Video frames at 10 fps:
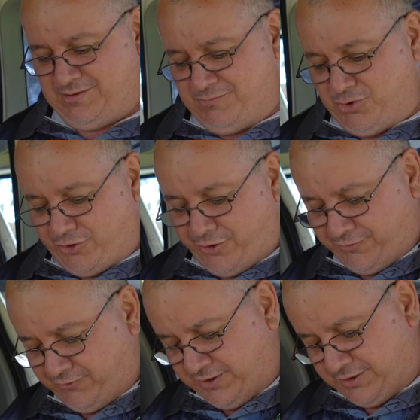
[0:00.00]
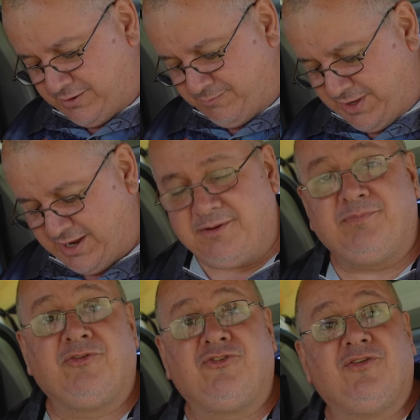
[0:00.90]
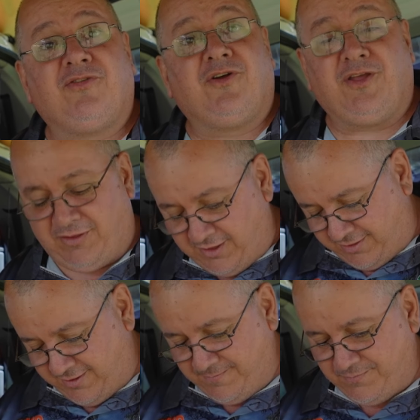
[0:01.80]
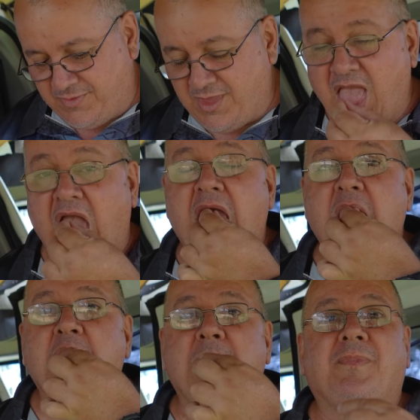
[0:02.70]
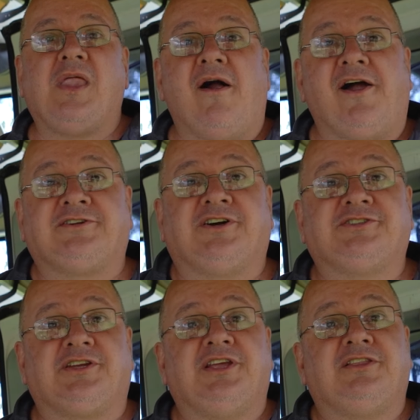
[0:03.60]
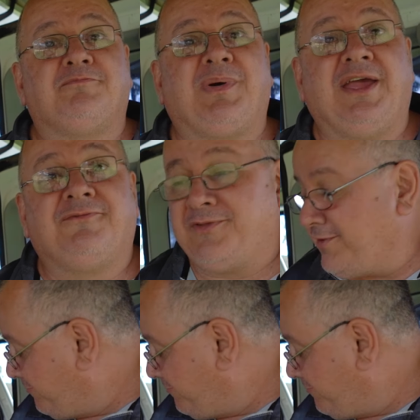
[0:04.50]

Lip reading: more content I'll be able to produce like this. And guys, I need to pay for